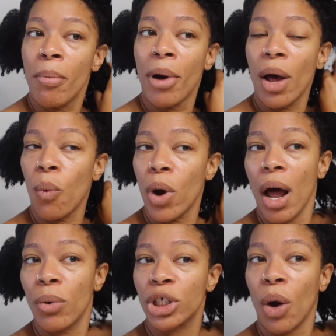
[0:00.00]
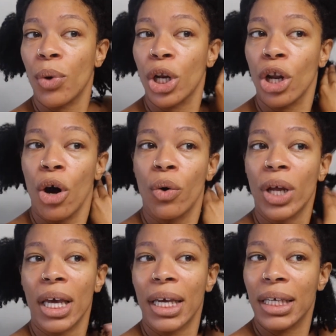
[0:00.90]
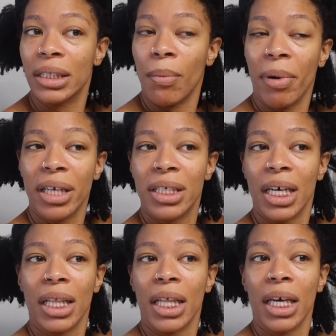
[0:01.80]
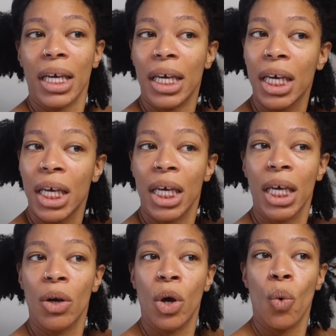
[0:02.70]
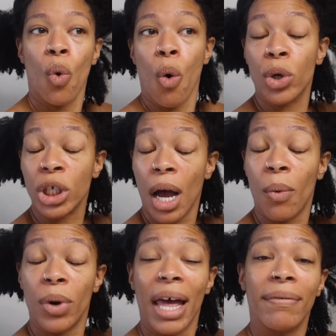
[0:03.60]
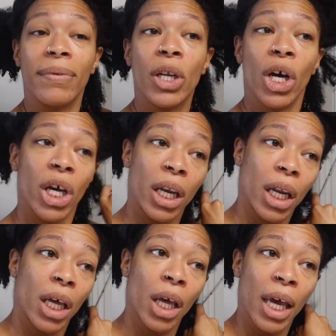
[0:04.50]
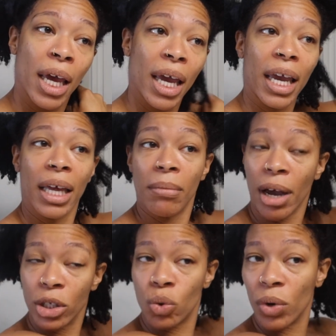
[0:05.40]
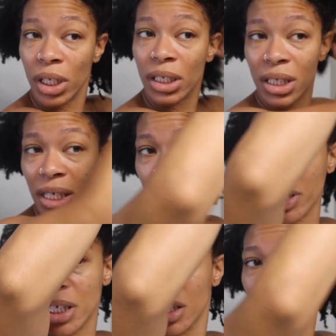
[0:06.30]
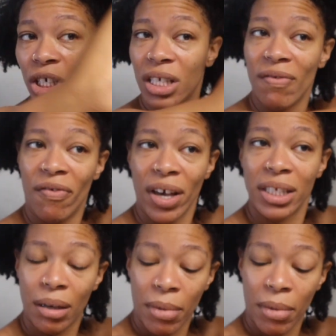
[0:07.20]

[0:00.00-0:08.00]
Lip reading: But what I wish I would have known is basically, or wish I would have done in my 20s, is basically just invest in